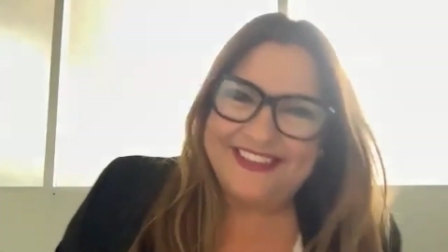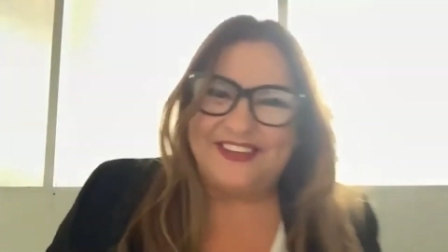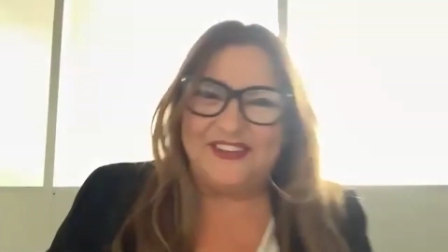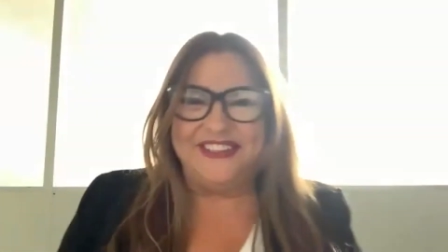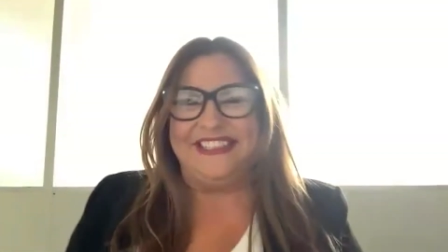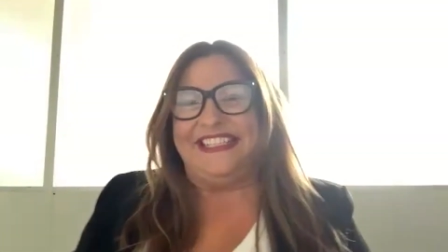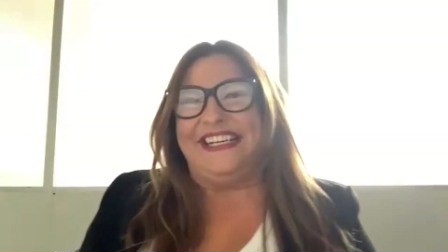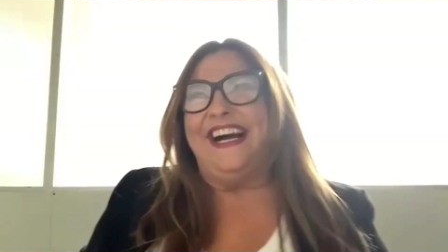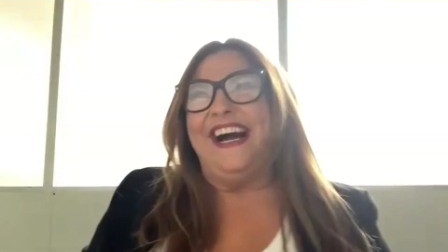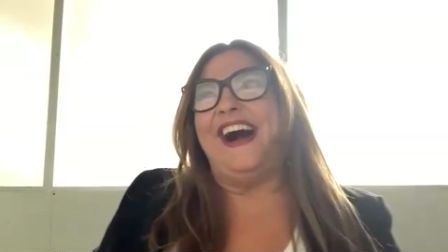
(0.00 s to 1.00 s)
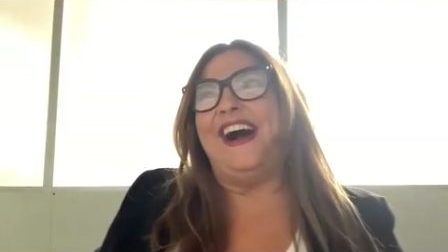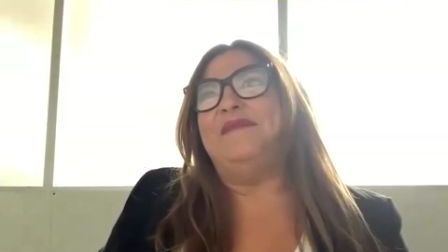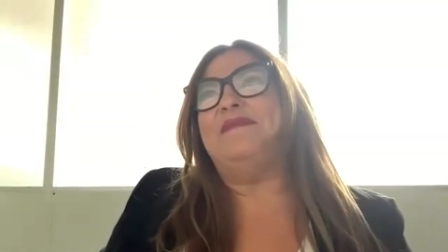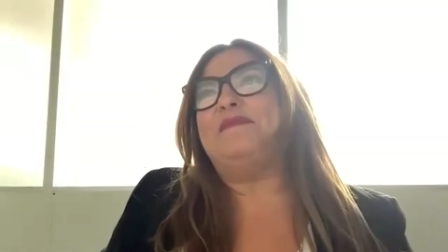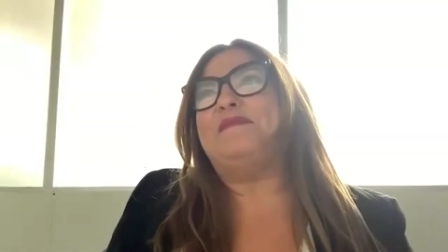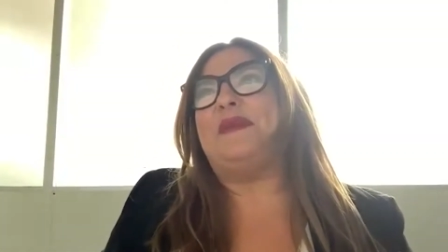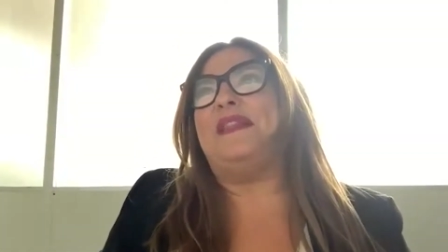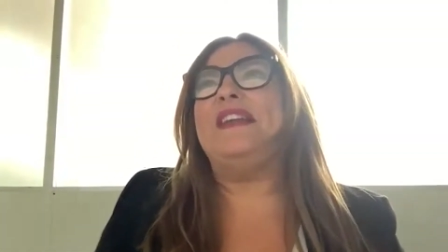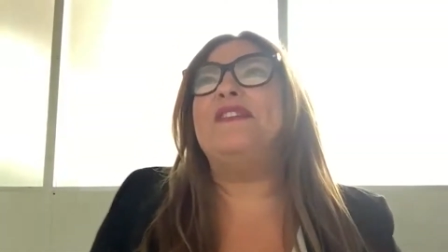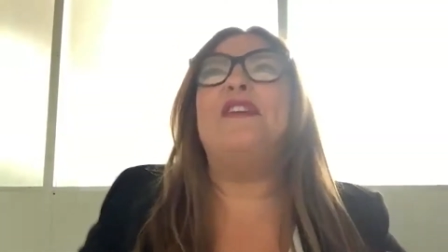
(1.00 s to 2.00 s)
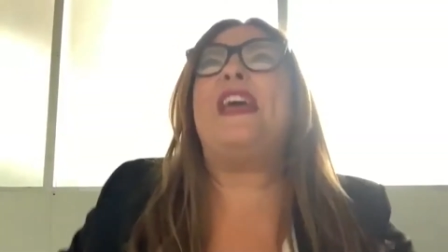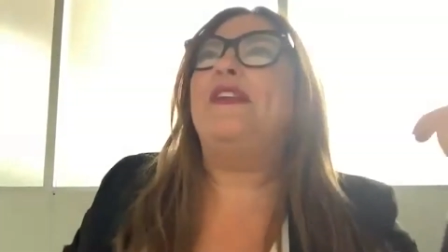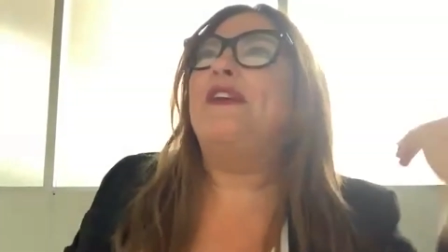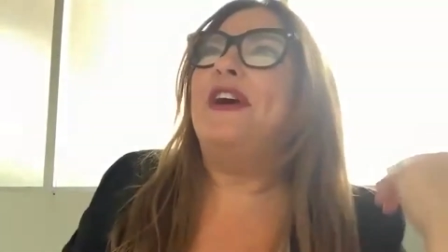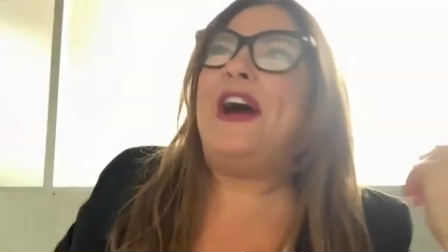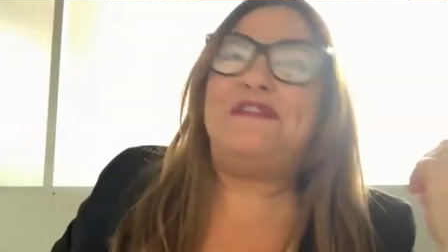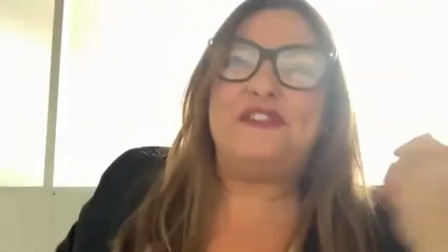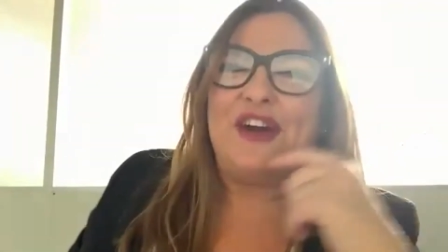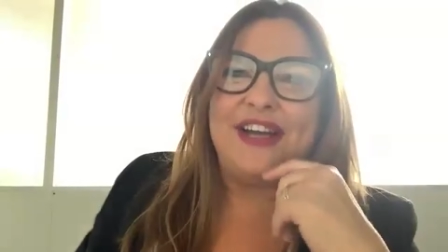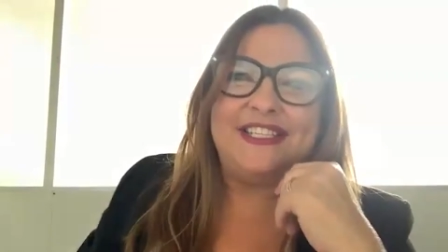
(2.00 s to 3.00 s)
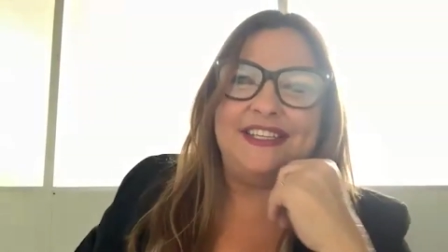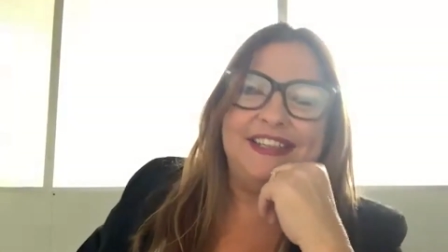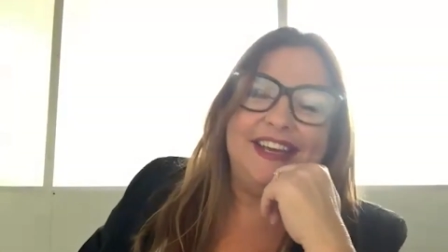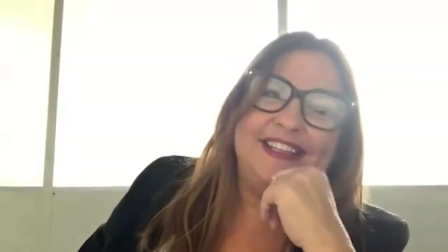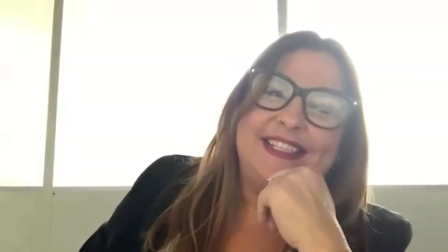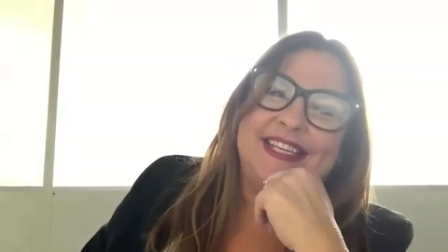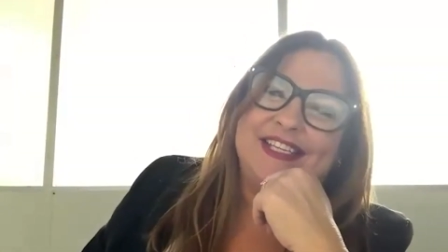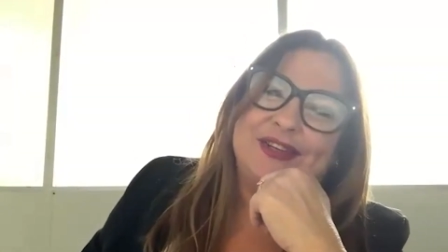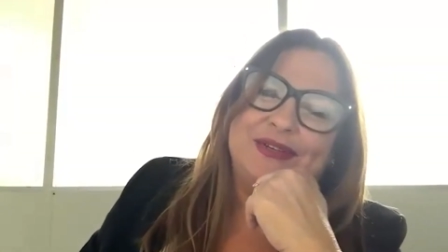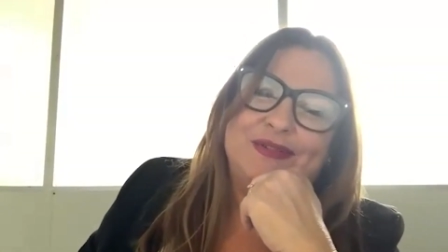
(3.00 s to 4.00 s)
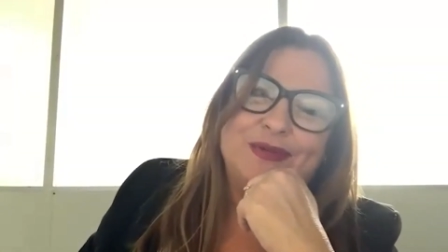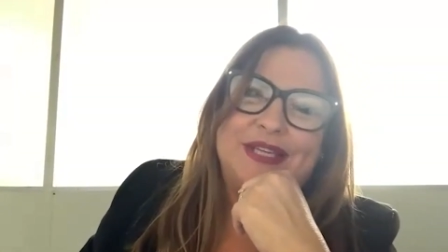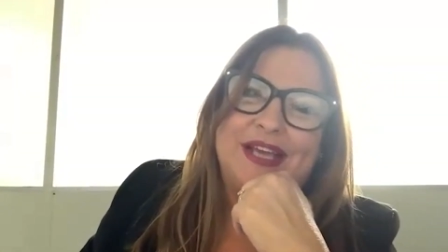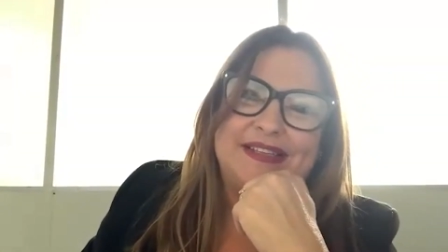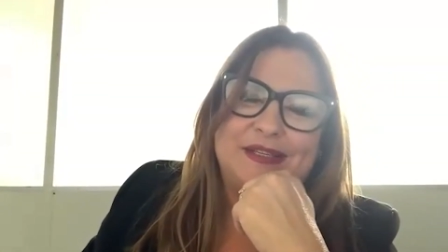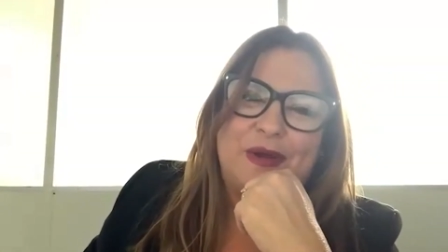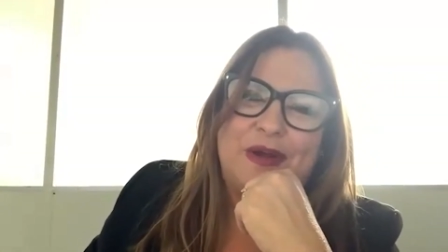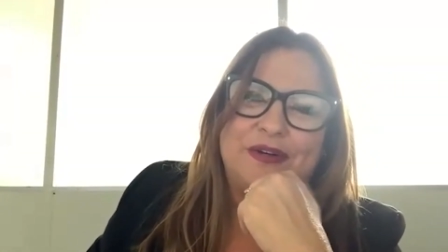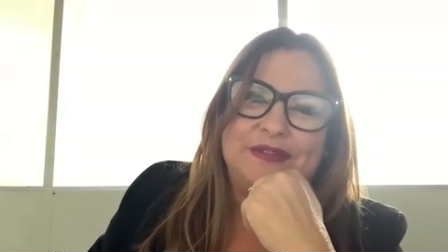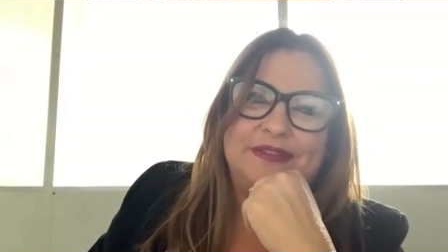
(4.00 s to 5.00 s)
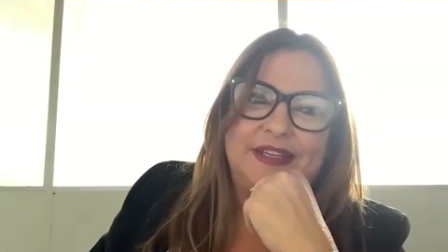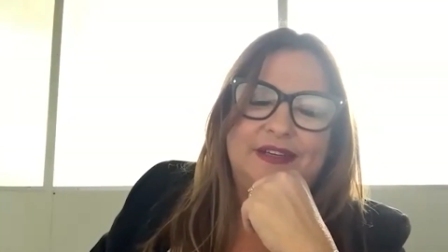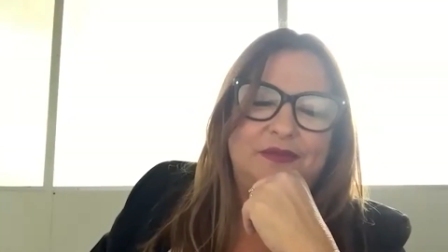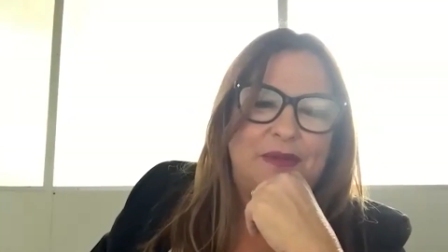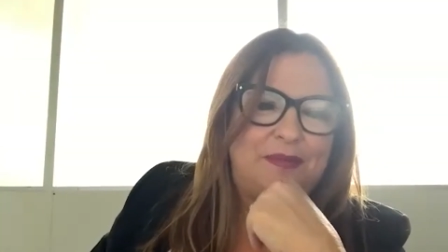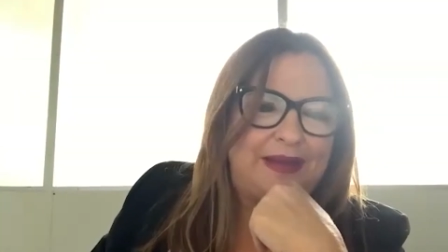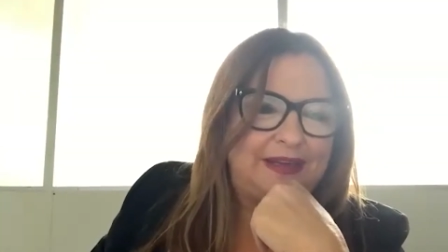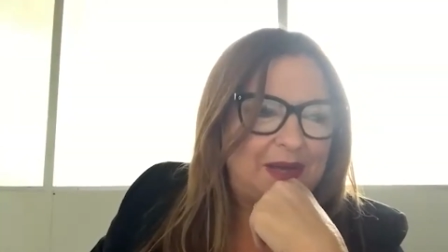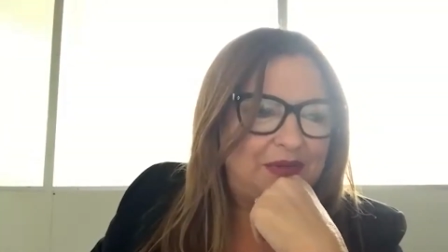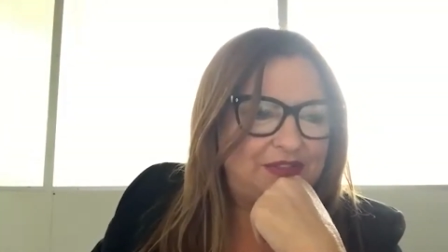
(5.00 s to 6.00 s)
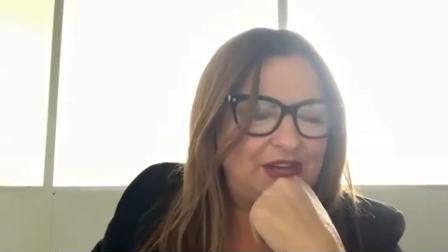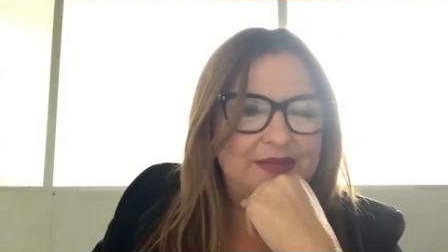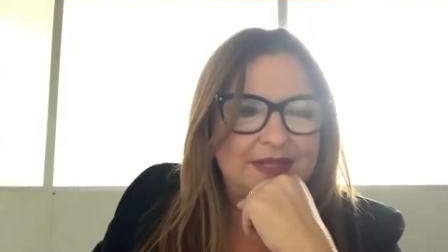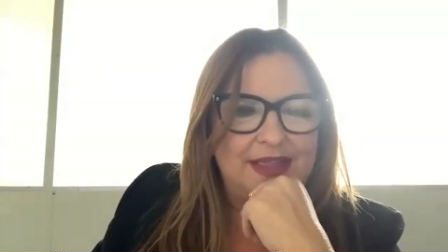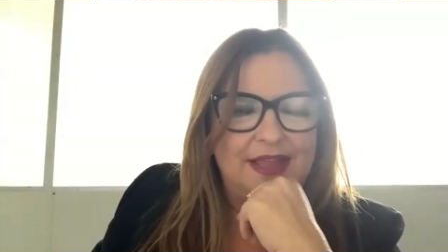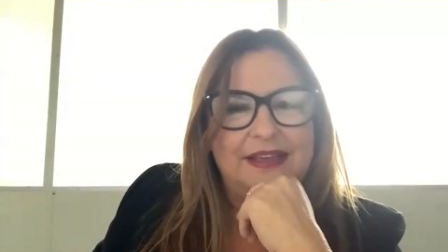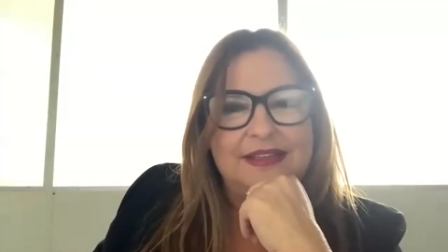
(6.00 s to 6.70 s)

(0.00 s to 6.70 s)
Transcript: You know, um, but then not that long after, I did a, a stint on All Saints as well and went back a couple of times, I think.